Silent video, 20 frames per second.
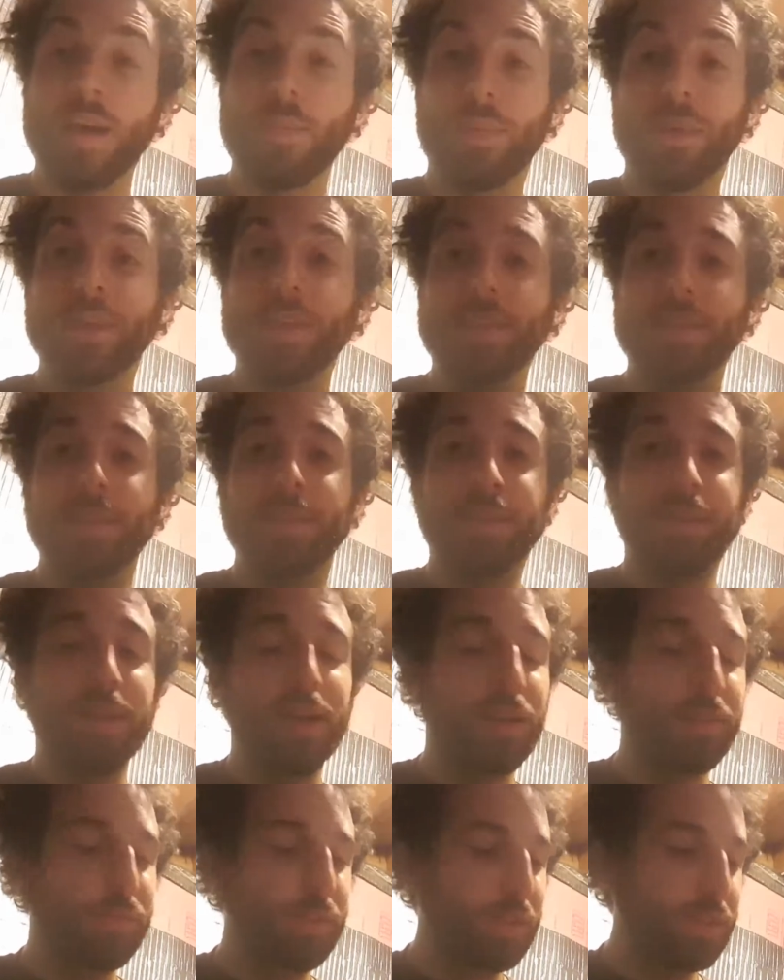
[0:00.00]
But this has a
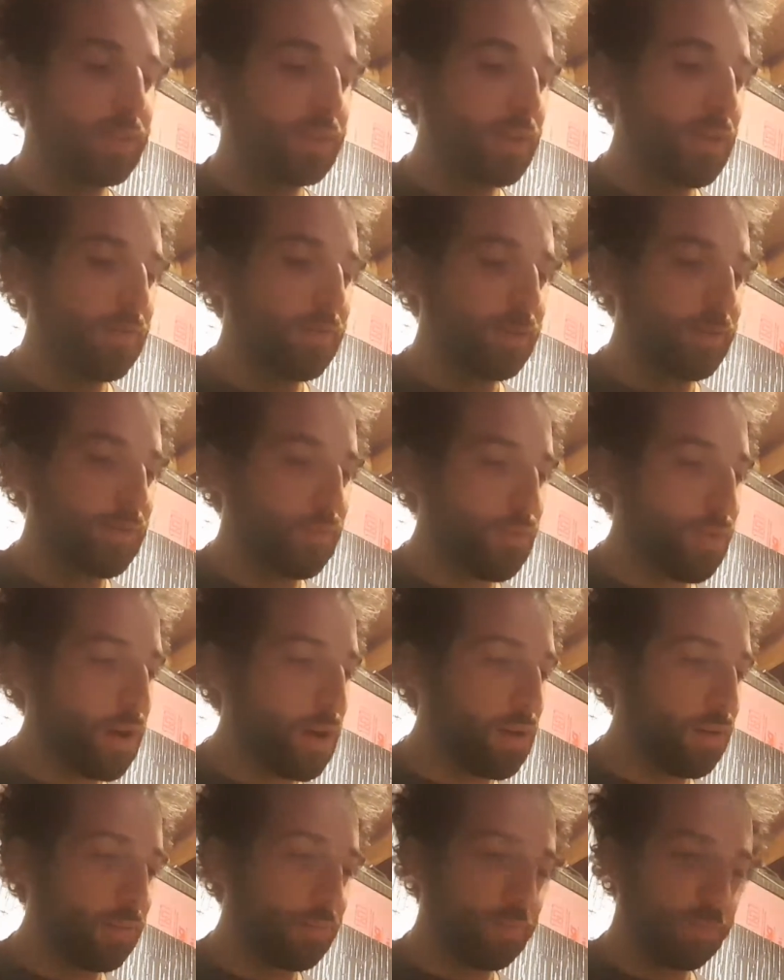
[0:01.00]
lot of good stuff as
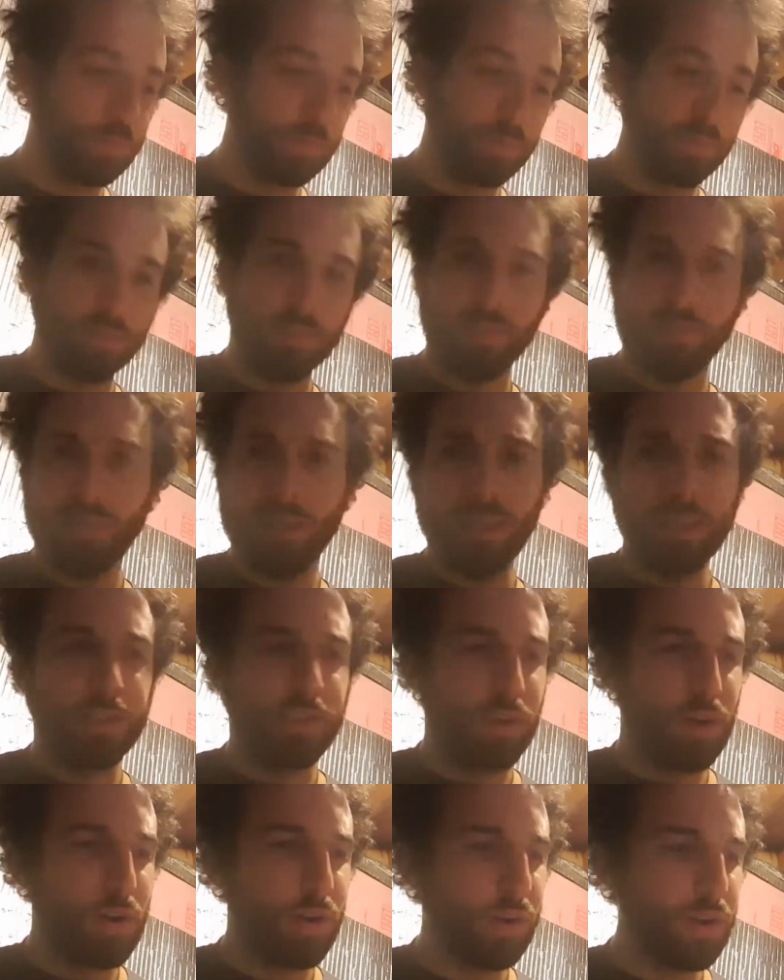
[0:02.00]
well,
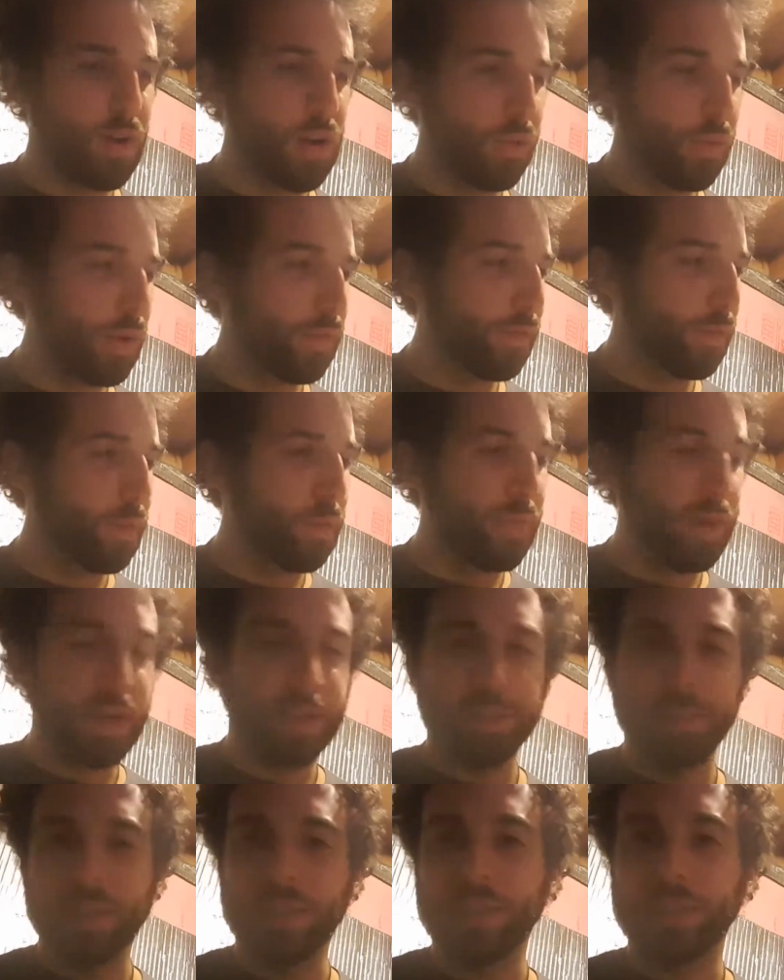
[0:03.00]
starting all the way from the
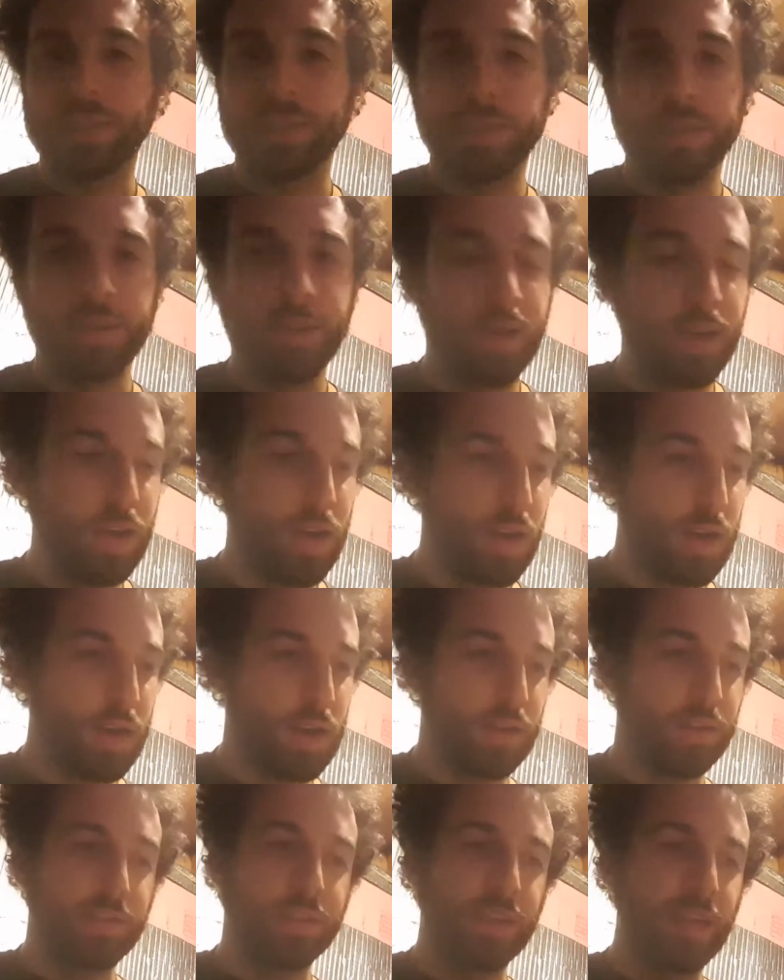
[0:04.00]
basics,
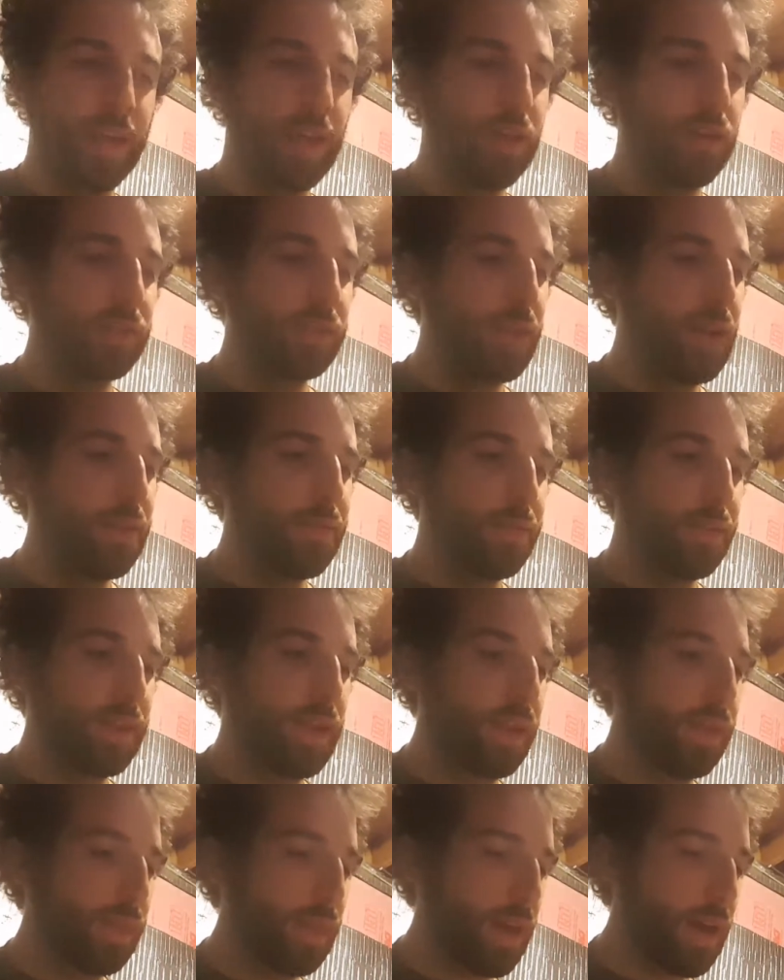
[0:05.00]
scales and everything
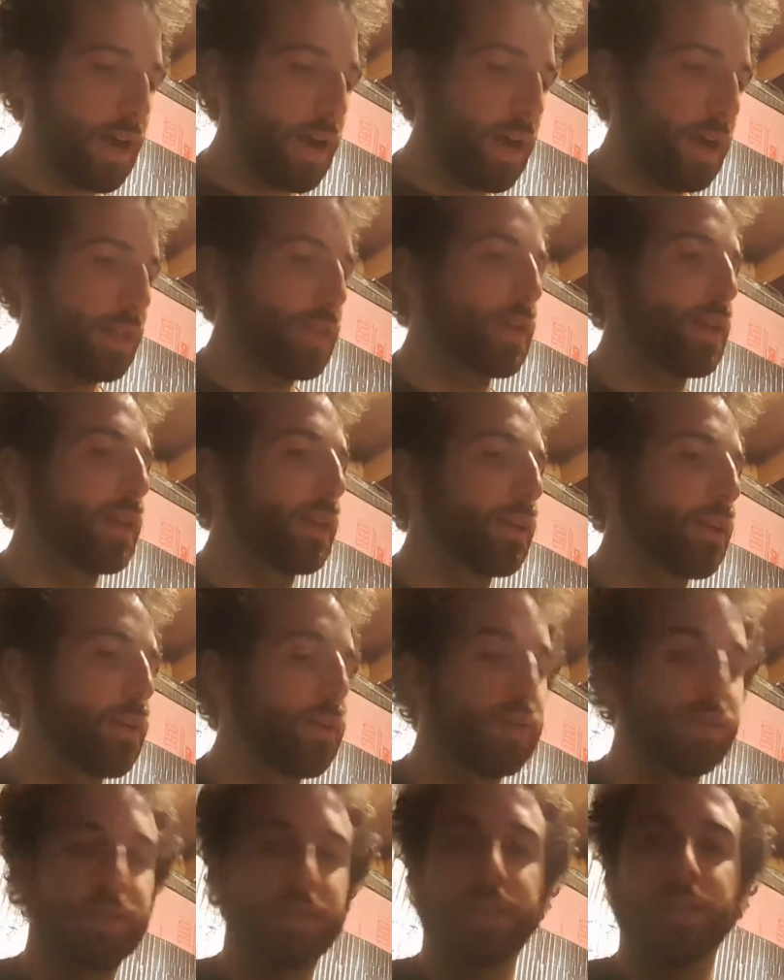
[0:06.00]
like that, and then it
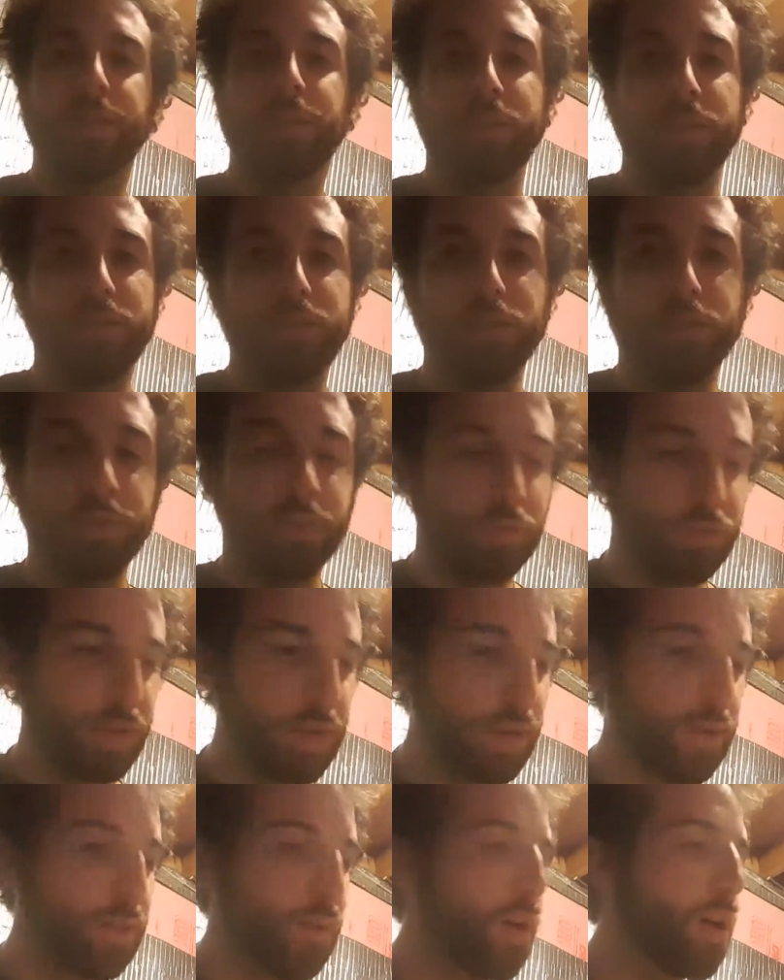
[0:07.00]
goes into
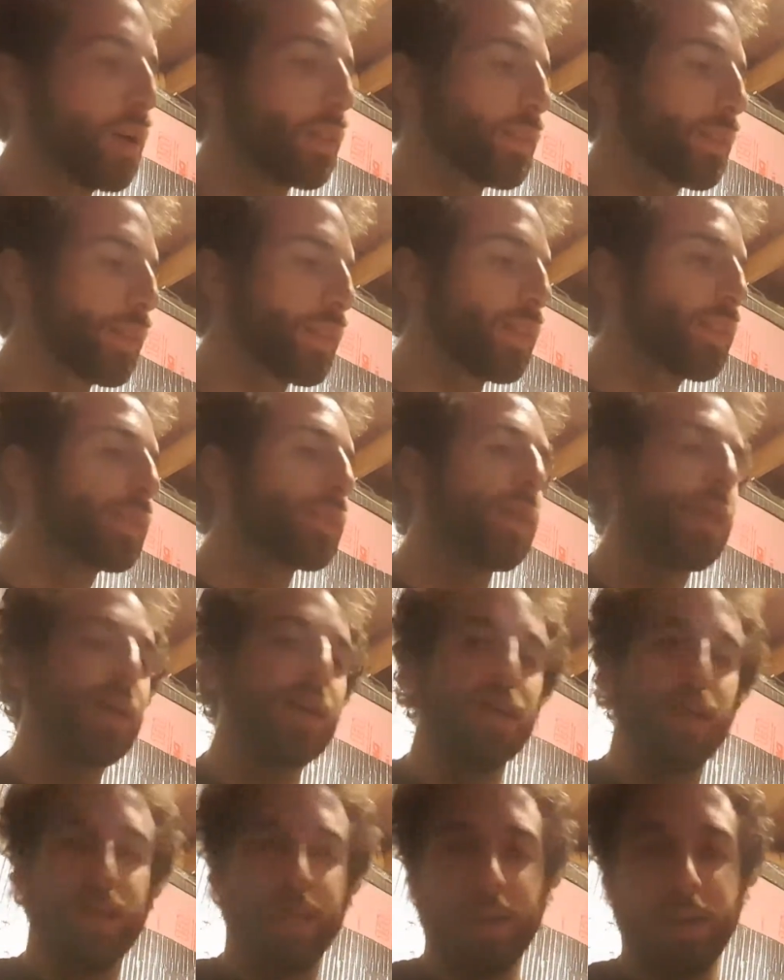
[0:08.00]
string crossings,
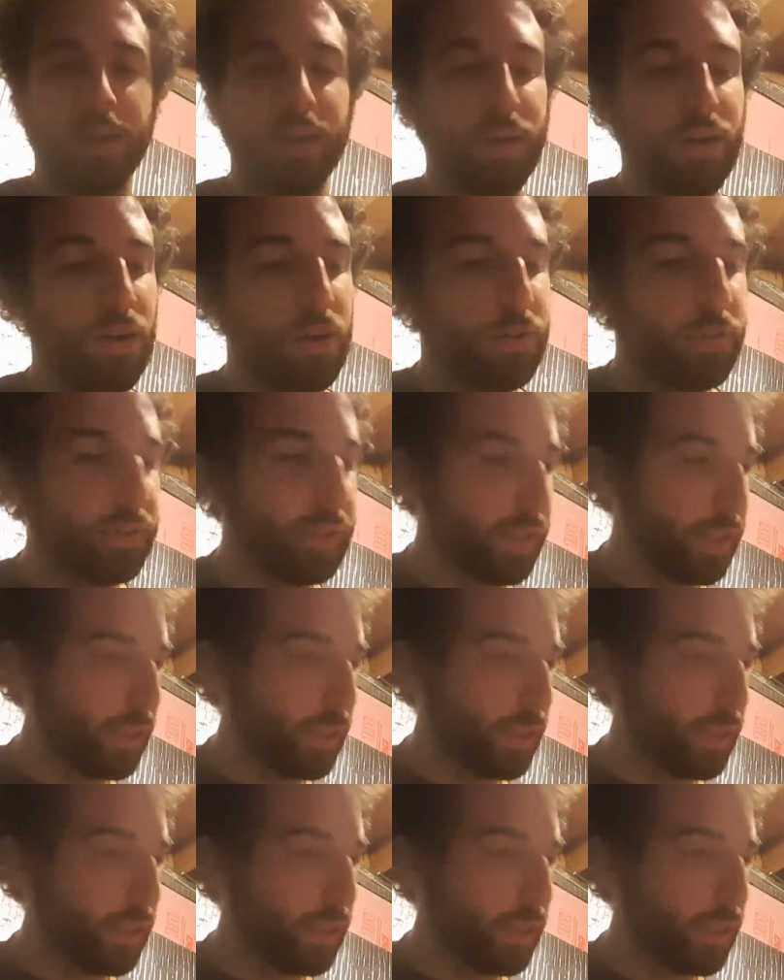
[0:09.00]
and it goes